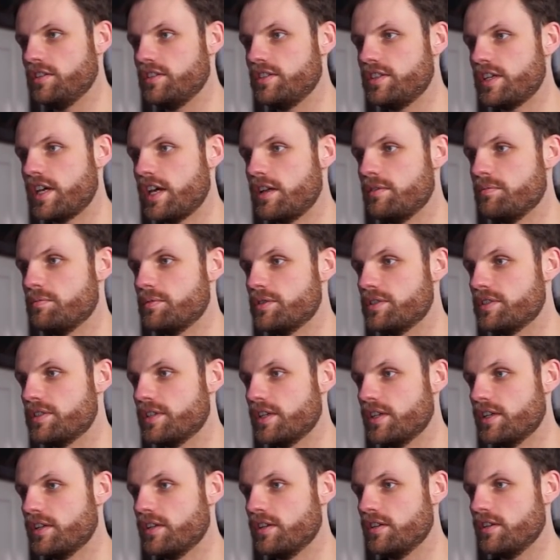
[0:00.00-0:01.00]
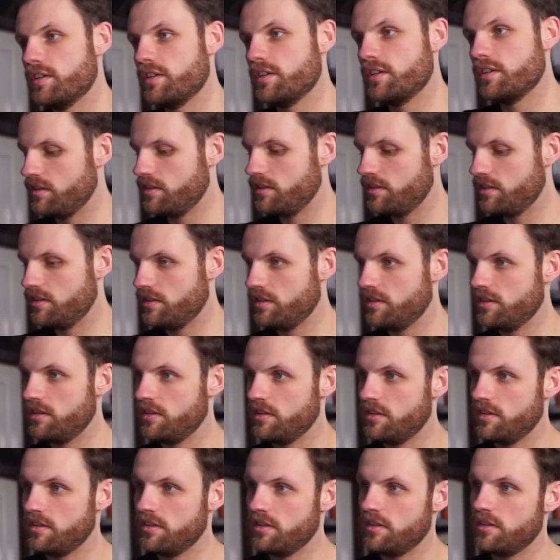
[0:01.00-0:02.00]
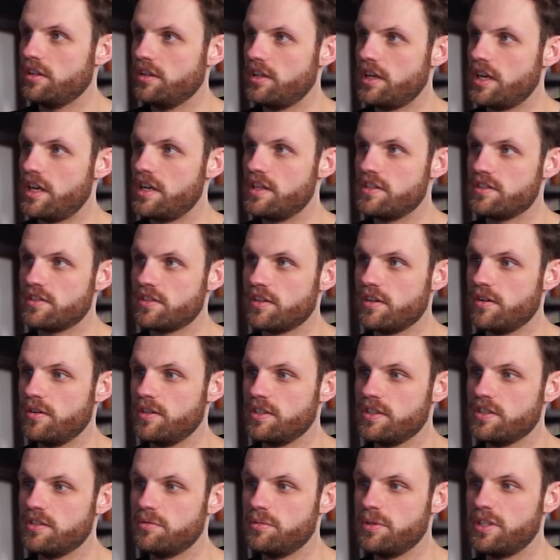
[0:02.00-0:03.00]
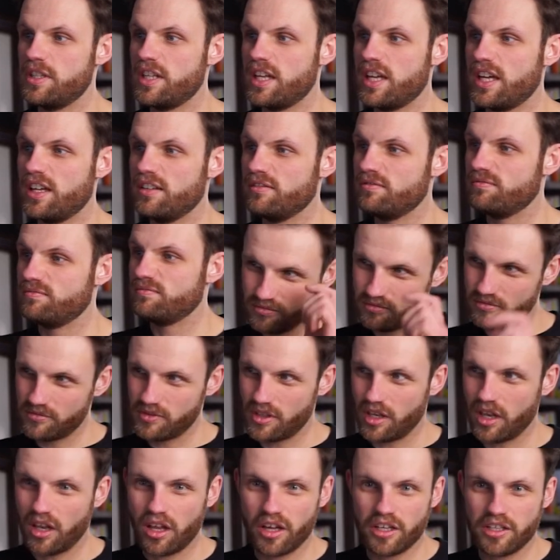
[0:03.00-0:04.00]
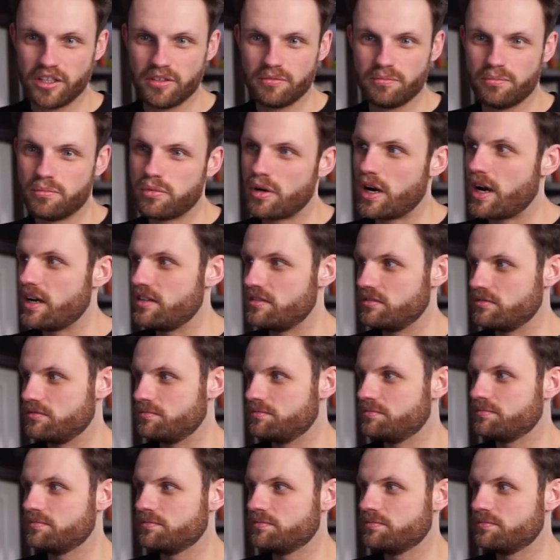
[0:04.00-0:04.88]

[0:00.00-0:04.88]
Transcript: 10% is going to be that light brown